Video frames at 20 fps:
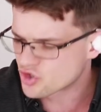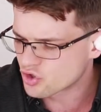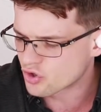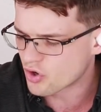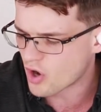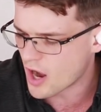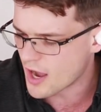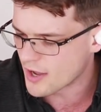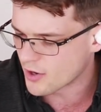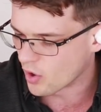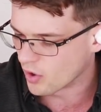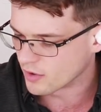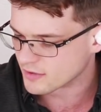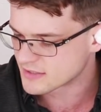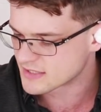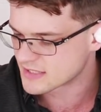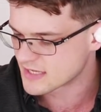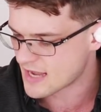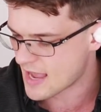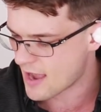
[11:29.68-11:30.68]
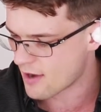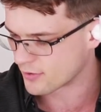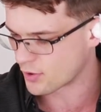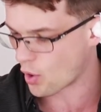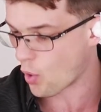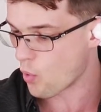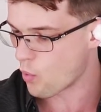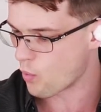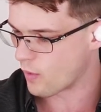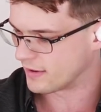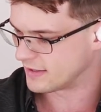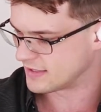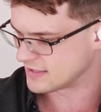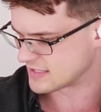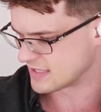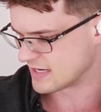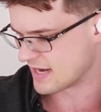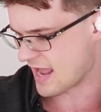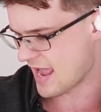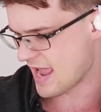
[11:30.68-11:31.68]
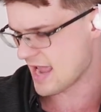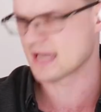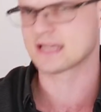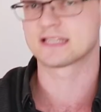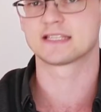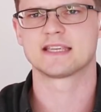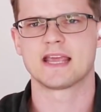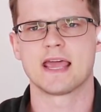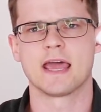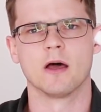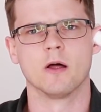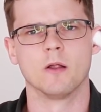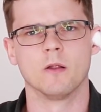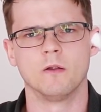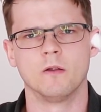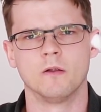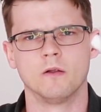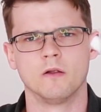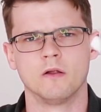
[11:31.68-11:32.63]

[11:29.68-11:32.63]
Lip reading: try it on, see how it, oh, and it's an XL.